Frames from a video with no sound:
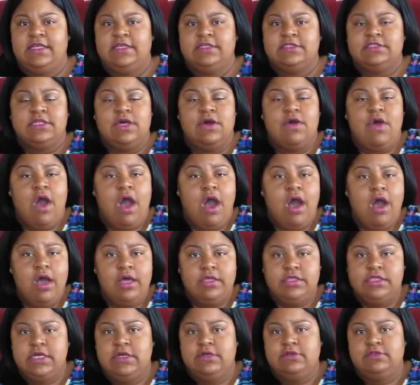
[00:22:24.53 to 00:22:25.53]
So
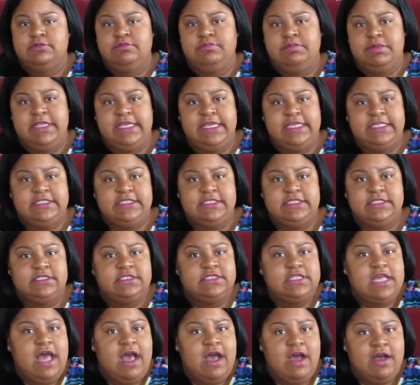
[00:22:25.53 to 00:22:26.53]
all those
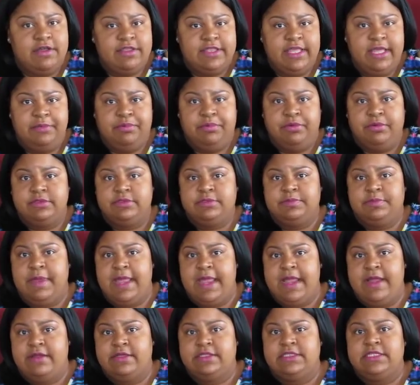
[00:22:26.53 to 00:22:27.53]
blessings, all that
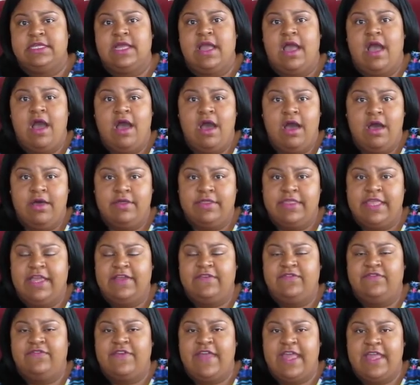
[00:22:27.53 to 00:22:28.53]
prosperity, all
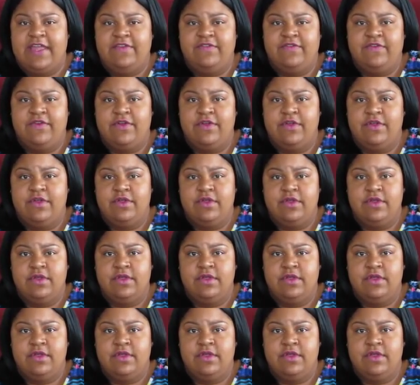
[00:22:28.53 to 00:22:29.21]
that favor